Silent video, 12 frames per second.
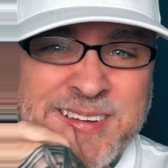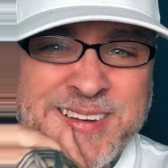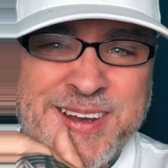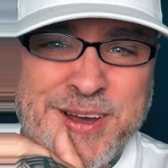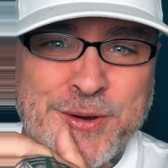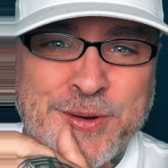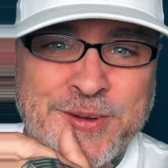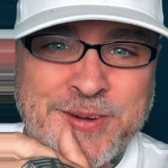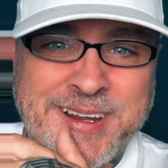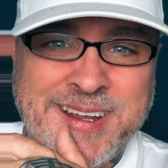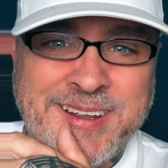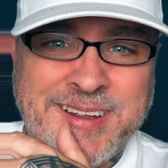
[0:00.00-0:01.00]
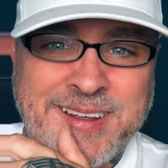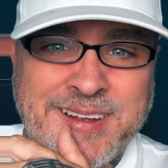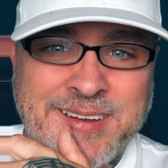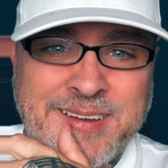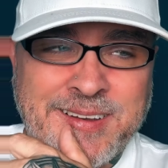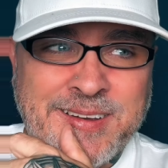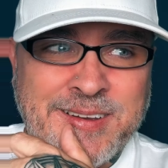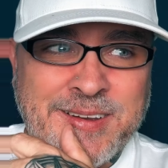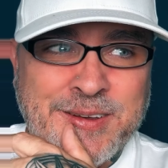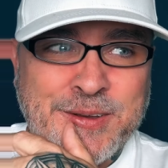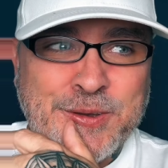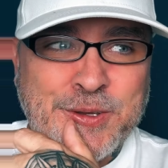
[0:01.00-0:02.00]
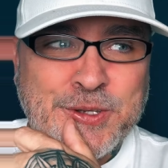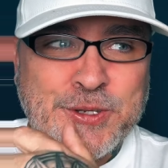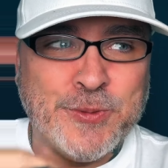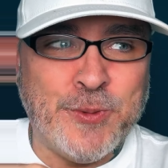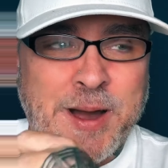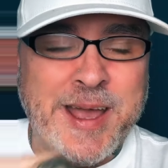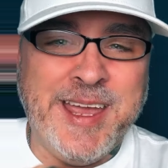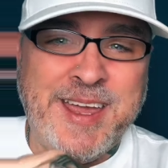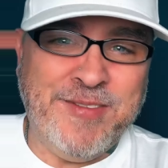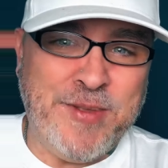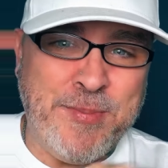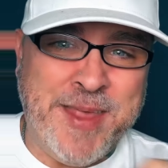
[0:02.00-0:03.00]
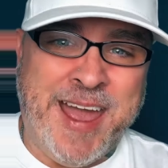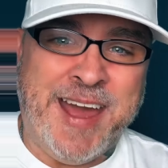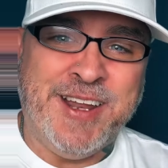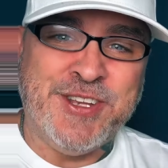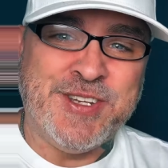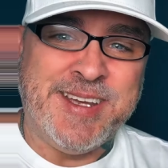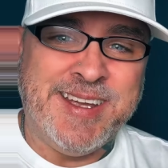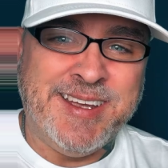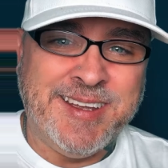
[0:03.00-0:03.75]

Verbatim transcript: No, right? So why give them the energy,